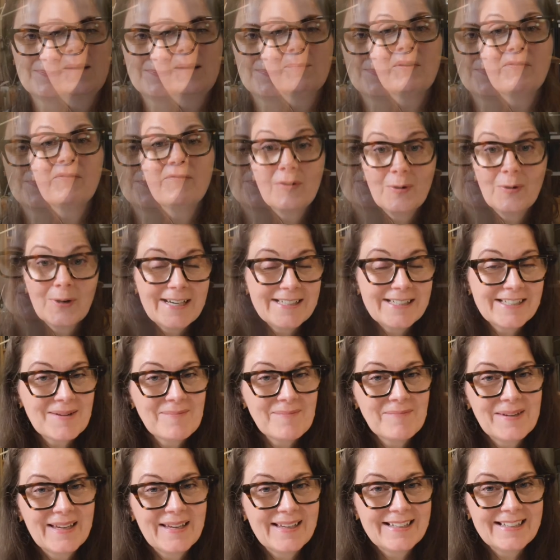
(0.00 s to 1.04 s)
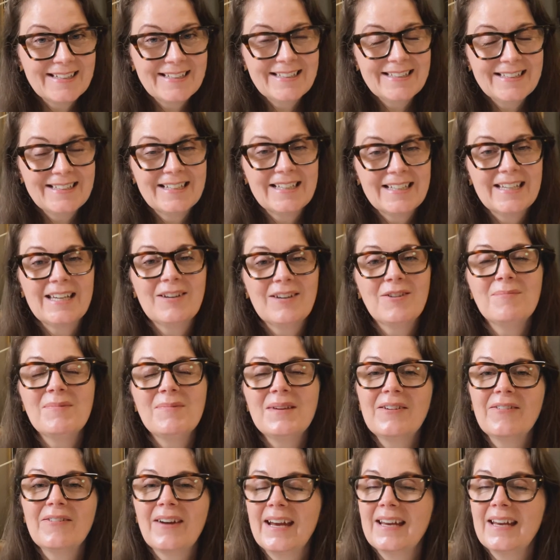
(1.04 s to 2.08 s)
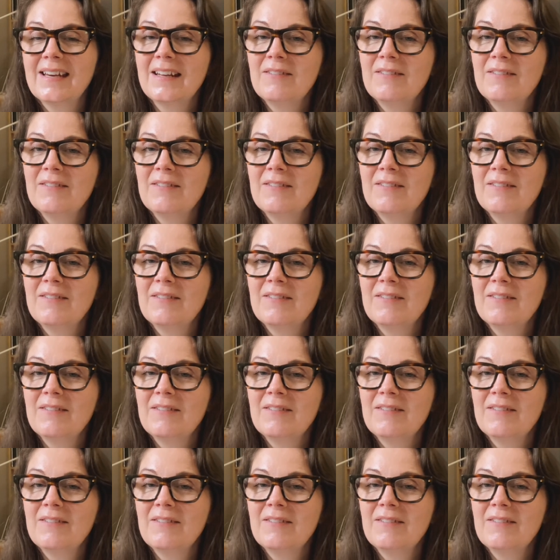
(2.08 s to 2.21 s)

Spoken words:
Before I jump in, it would be great